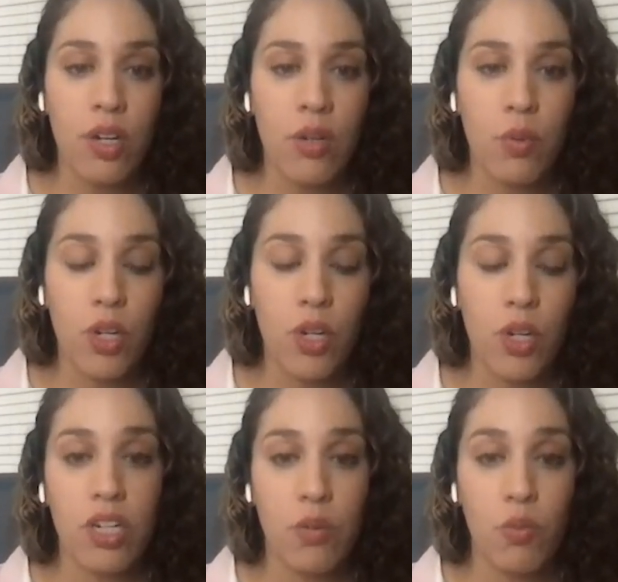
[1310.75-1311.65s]

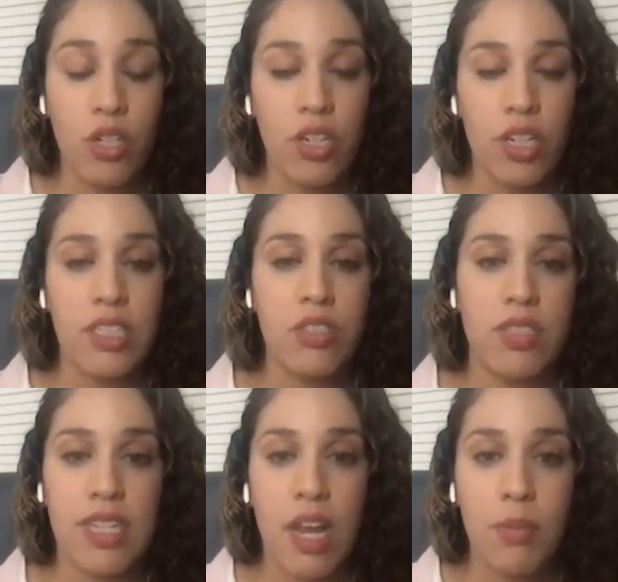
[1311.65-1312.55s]
worker industries
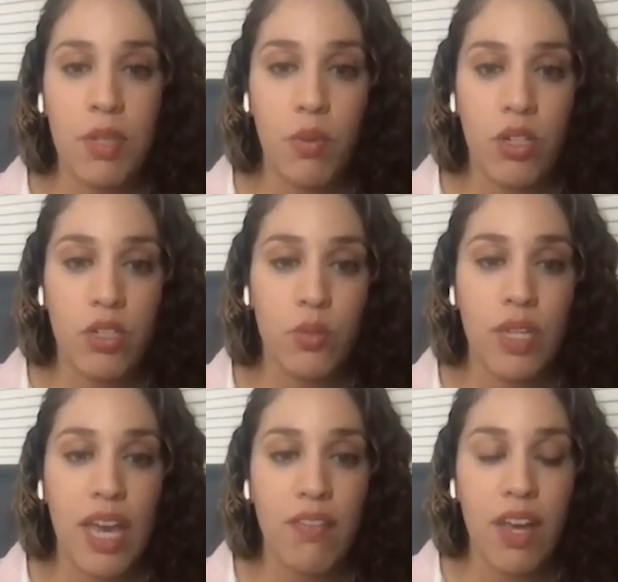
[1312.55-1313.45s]
and how many workers we
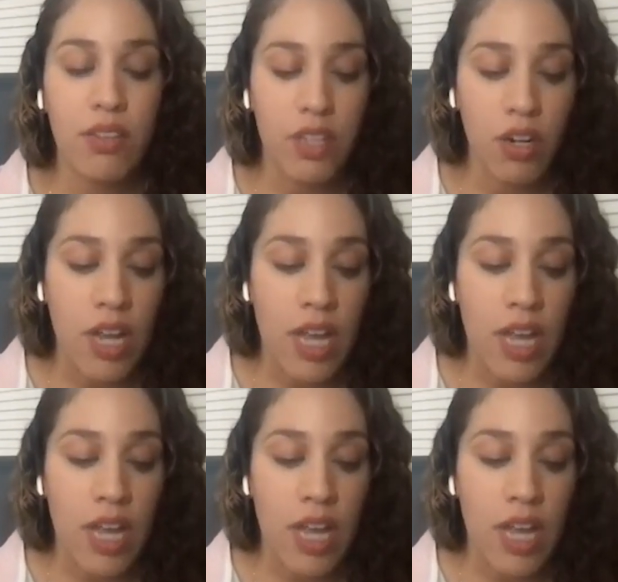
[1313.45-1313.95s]
have out there.